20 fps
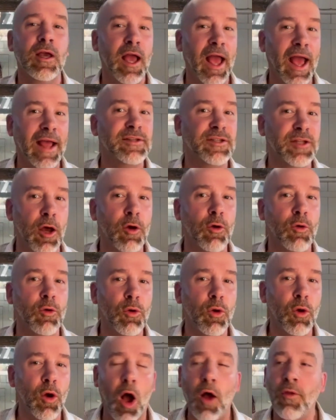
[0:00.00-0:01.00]
And
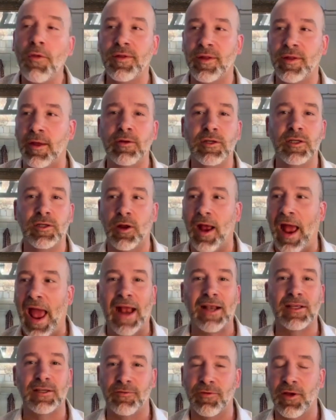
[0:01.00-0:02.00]
so all those languages are
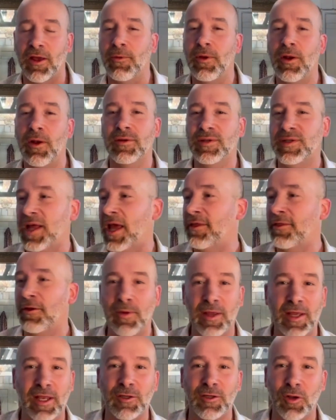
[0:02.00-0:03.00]
active, right? We don't say that
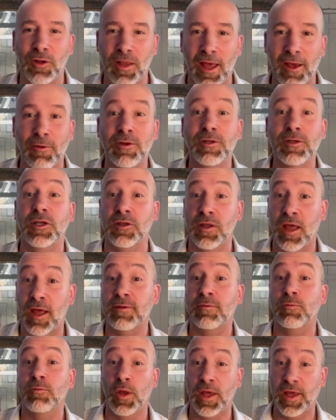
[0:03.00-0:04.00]
we can do a language
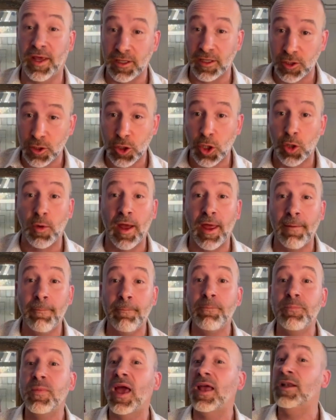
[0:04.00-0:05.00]
unless we can do it
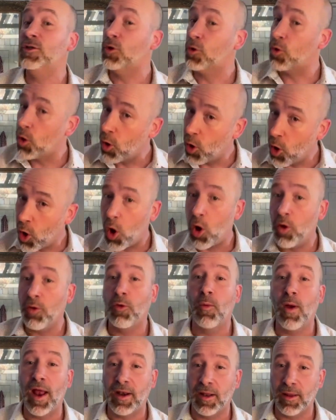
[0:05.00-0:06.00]
and do it all
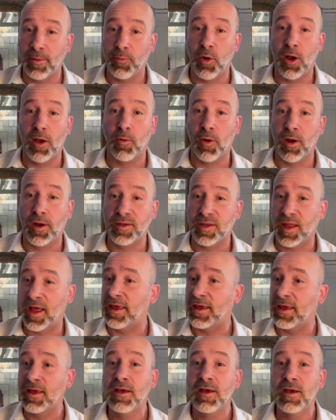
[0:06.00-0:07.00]
the way to the point where it's like,